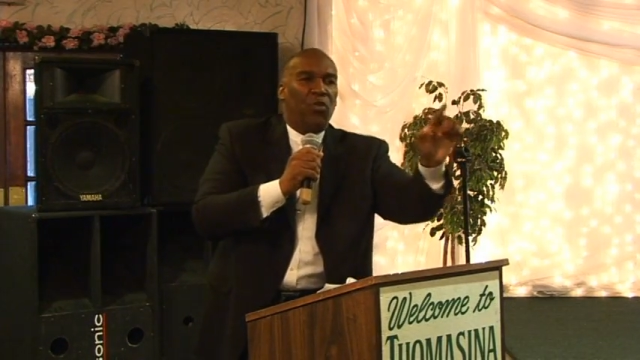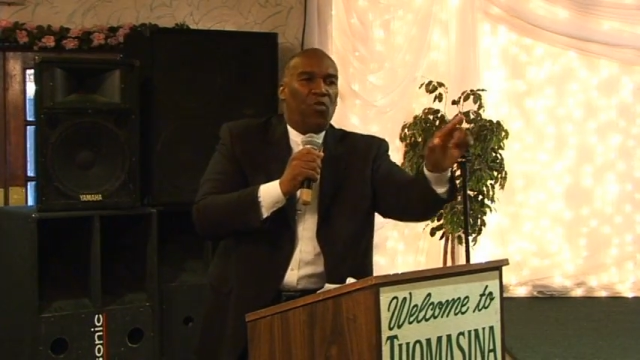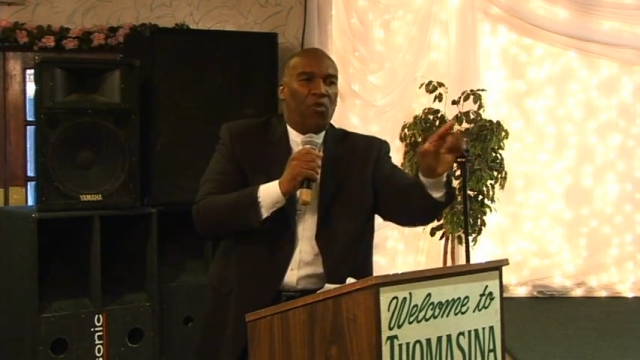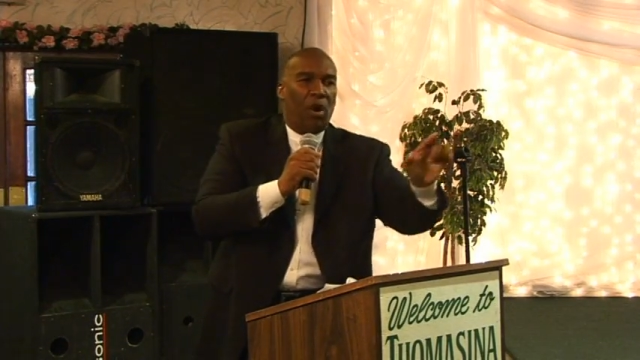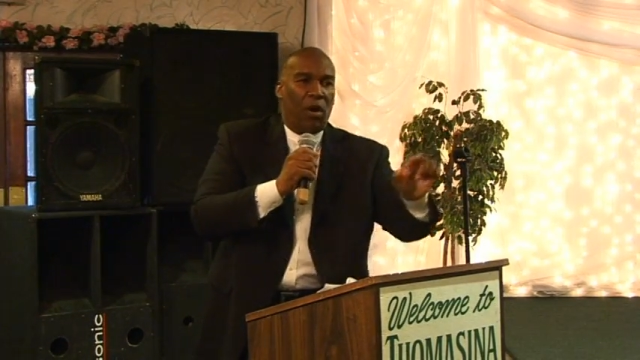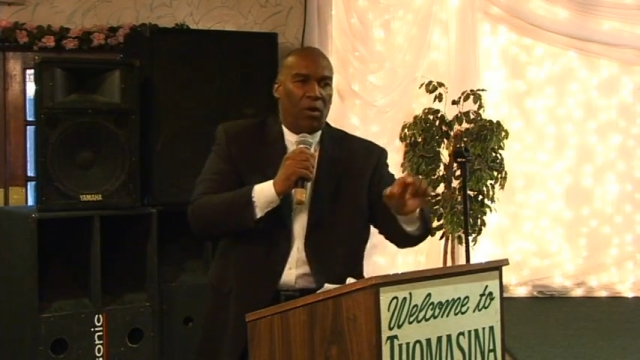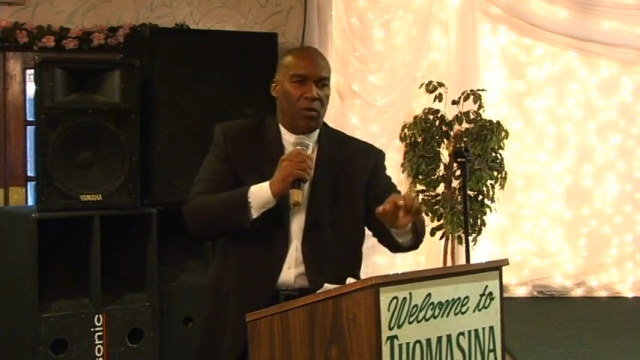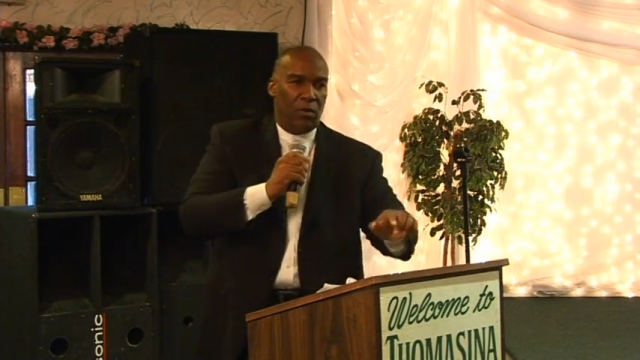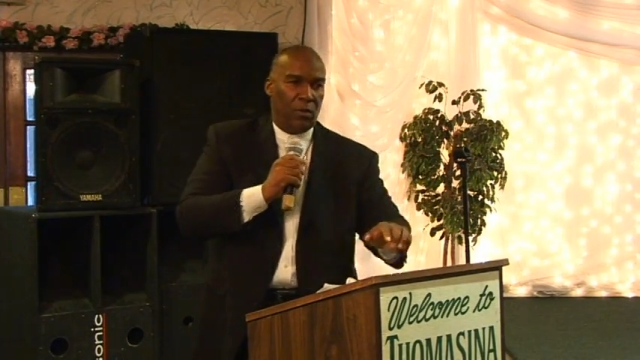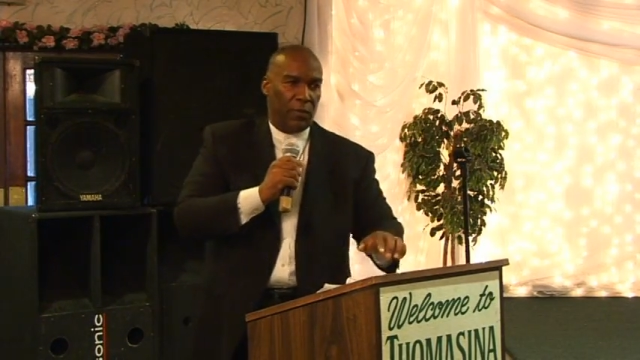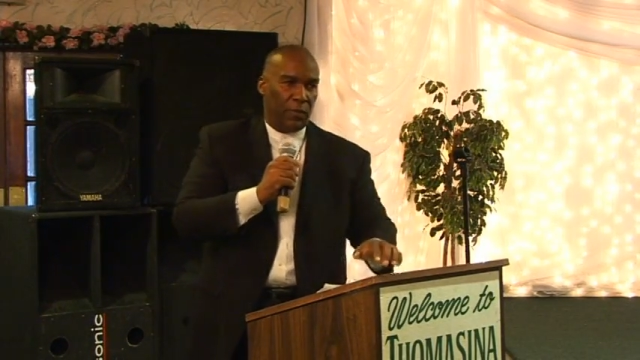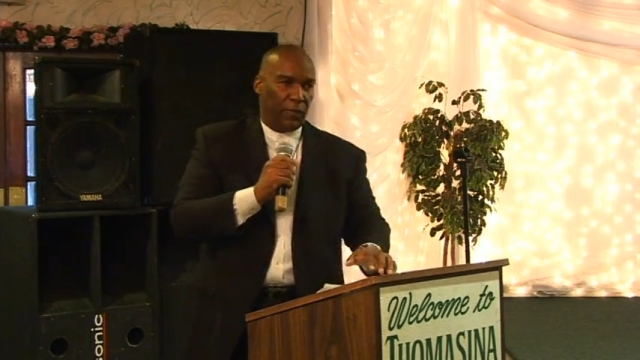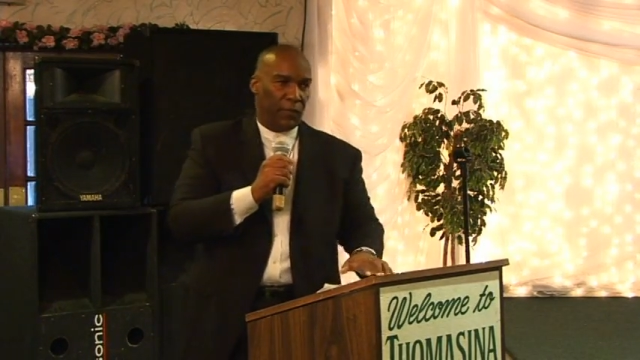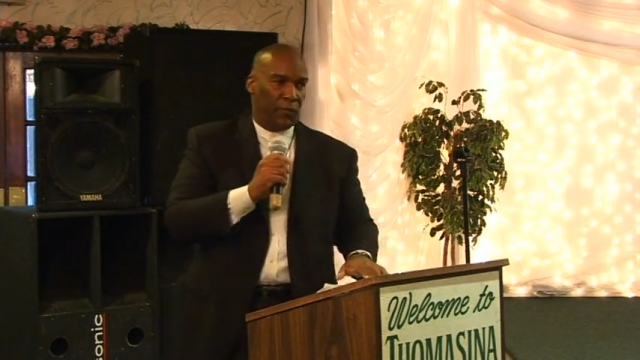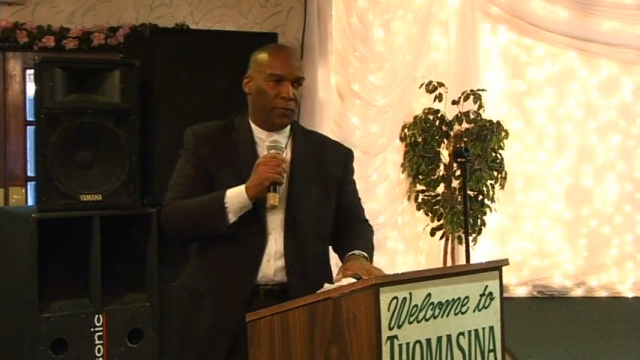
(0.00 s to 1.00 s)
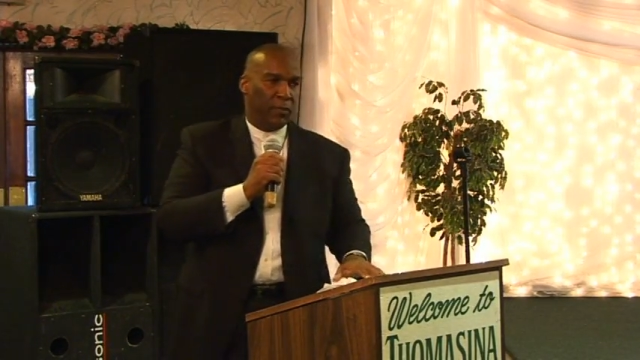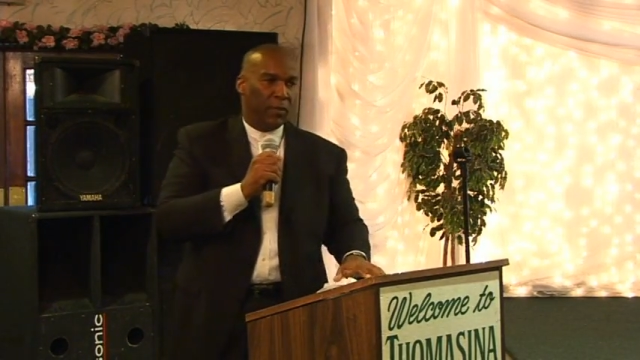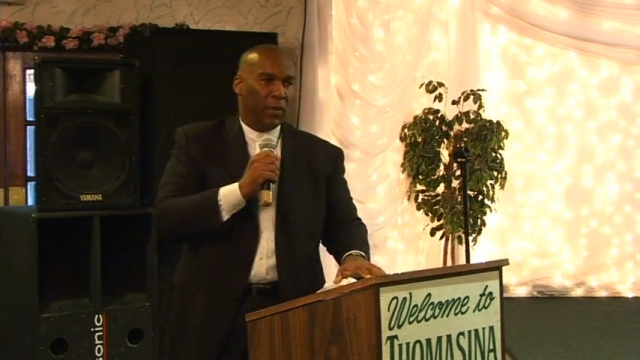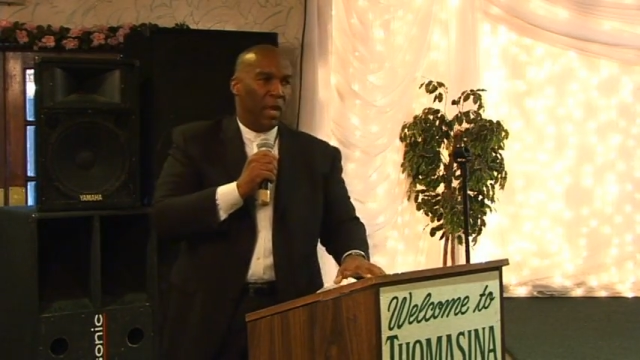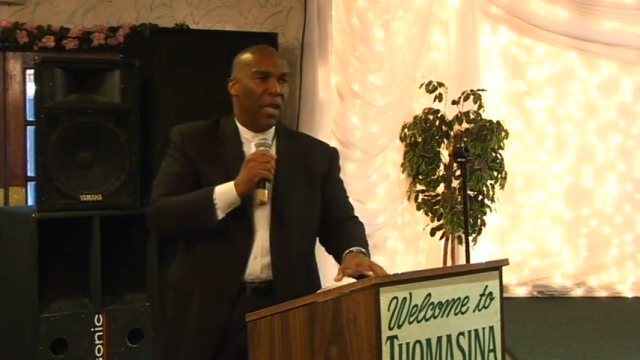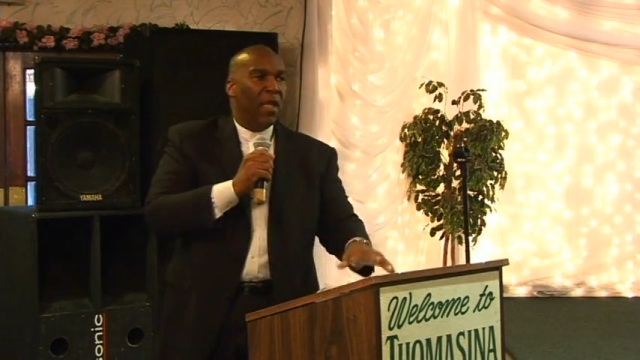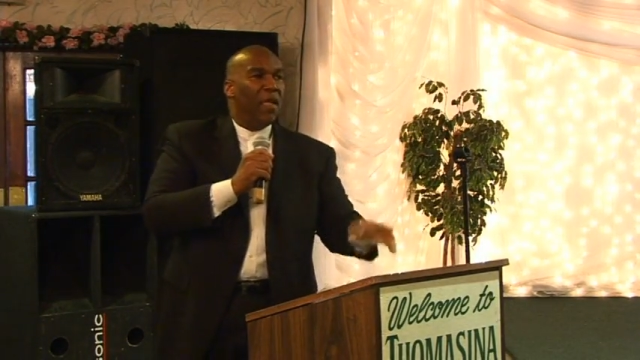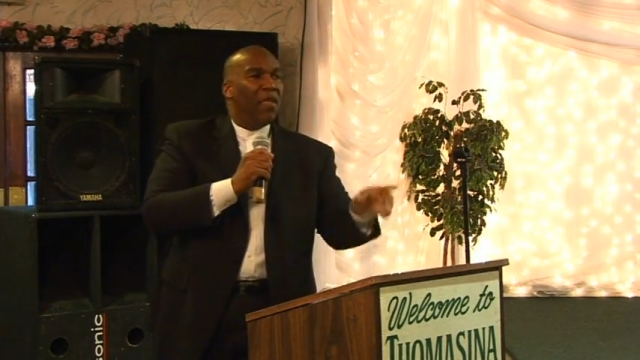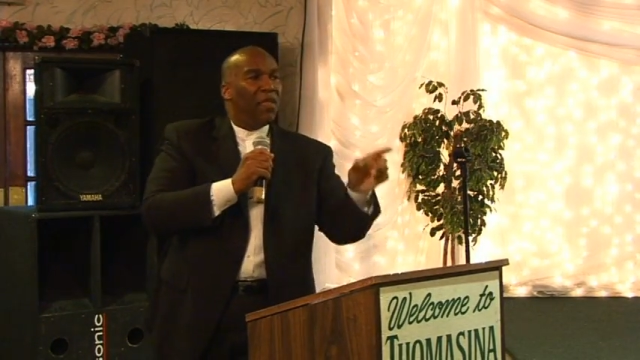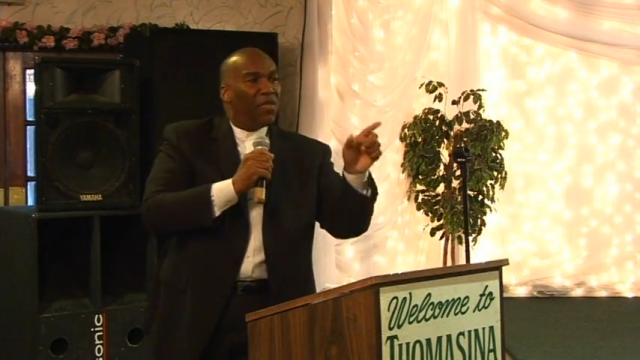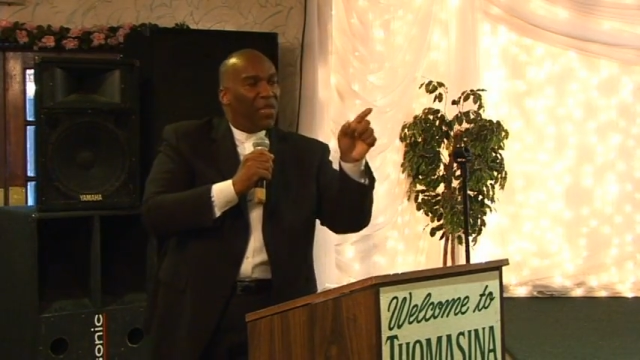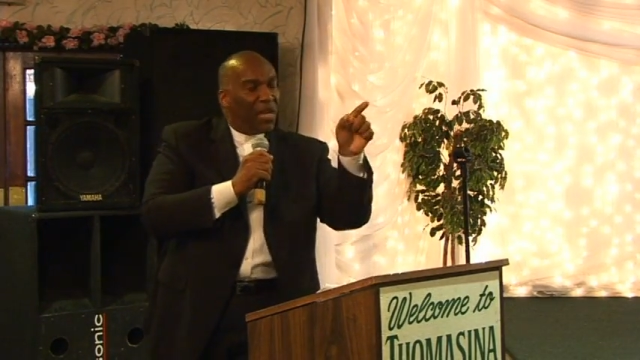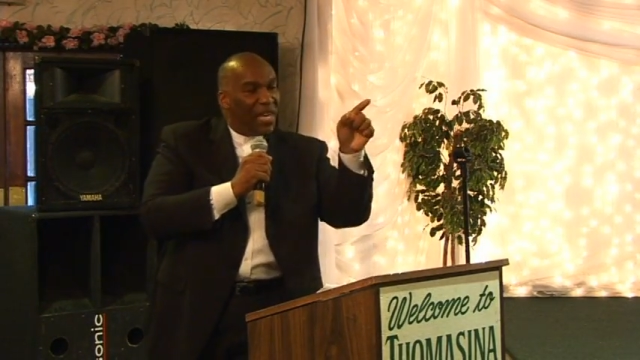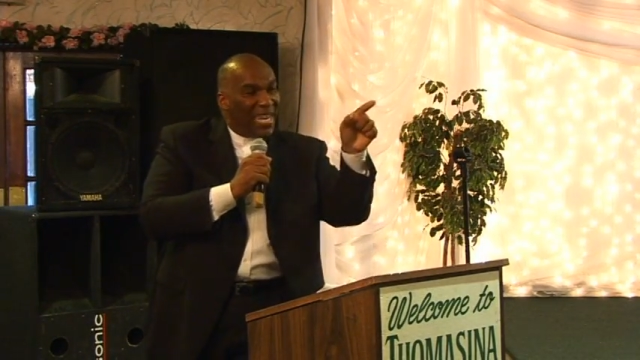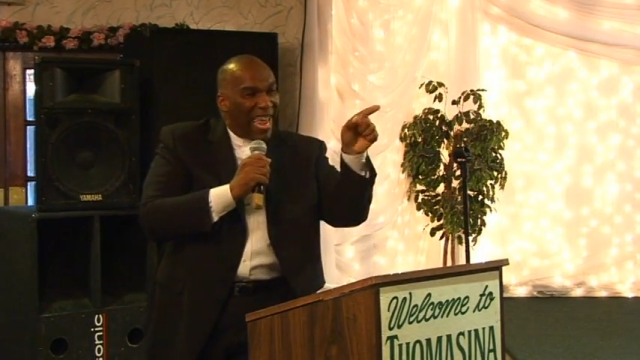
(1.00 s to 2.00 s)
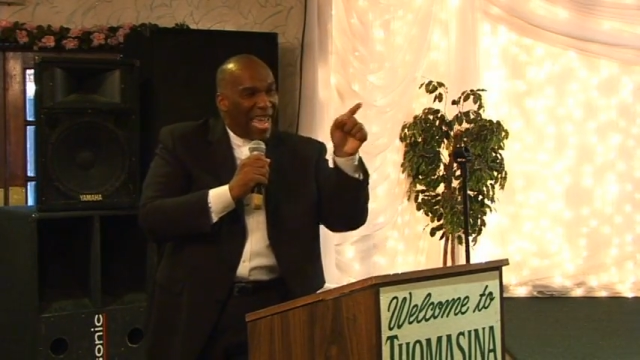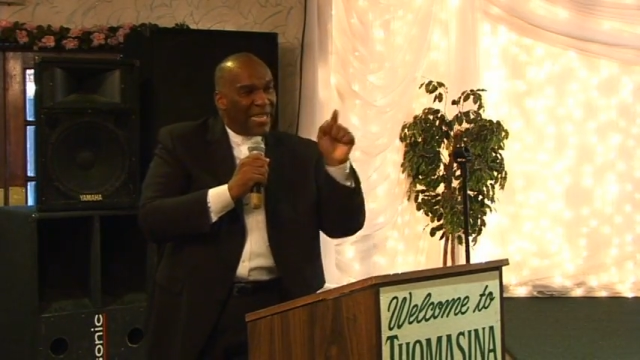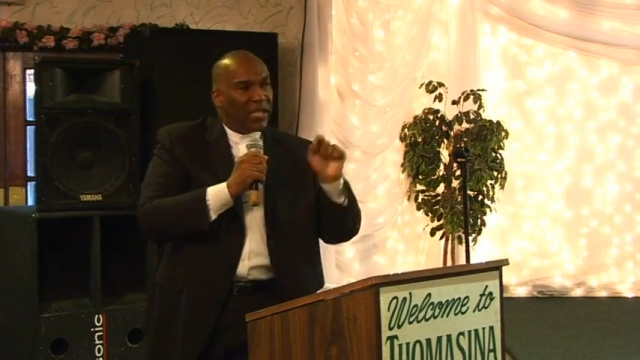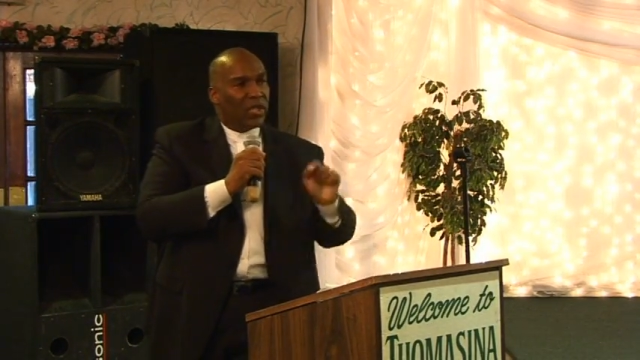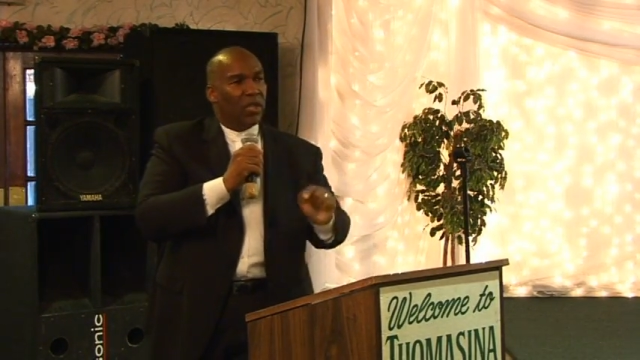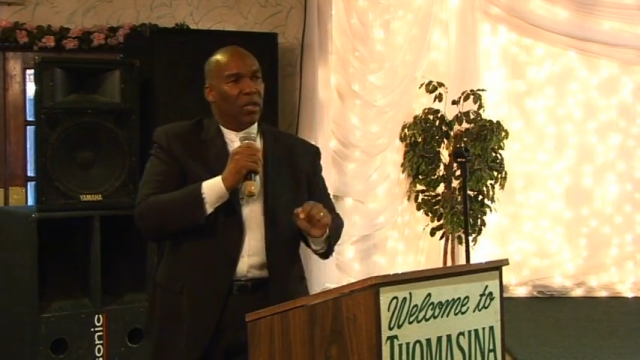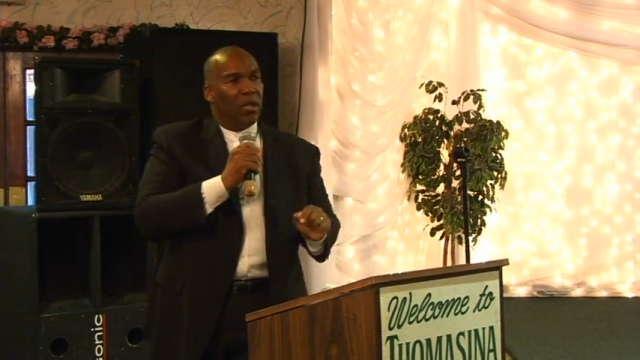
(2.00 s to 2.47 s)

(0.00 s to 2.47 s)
grow. The next